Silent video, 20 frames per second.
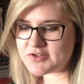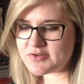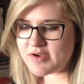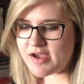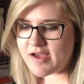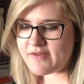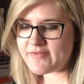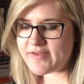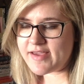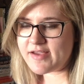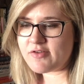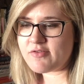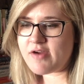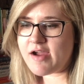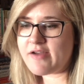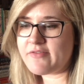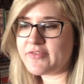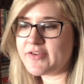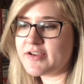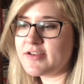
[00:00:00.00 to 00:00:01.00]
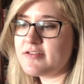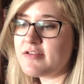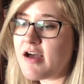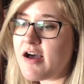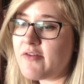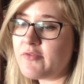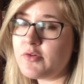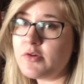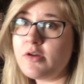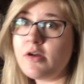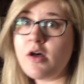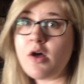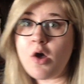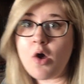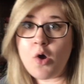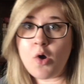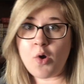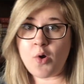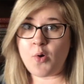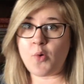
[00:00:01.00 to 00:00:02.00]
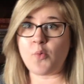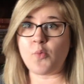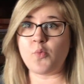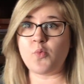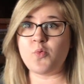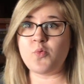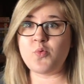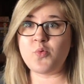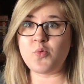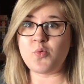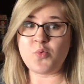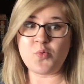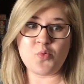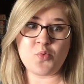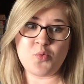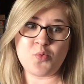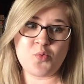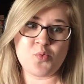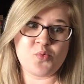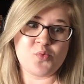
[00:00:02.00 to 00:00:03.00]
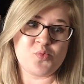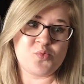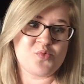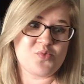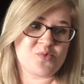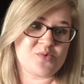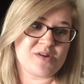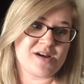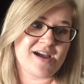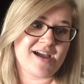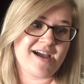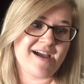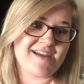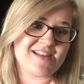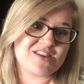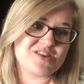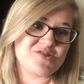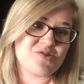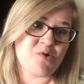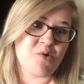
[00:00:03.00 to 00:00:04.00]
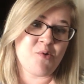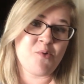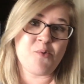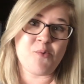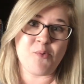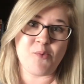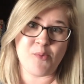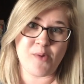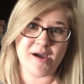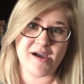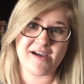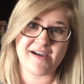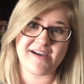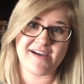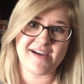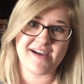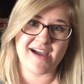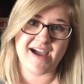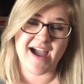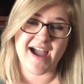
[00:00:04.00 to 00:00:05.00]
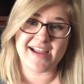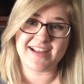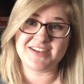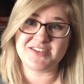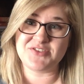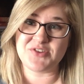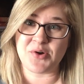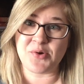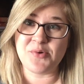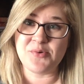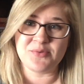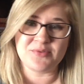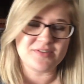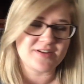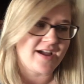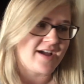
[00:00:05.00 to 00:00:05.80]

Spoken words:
do you have a graphic novel? Ooh, no, I don't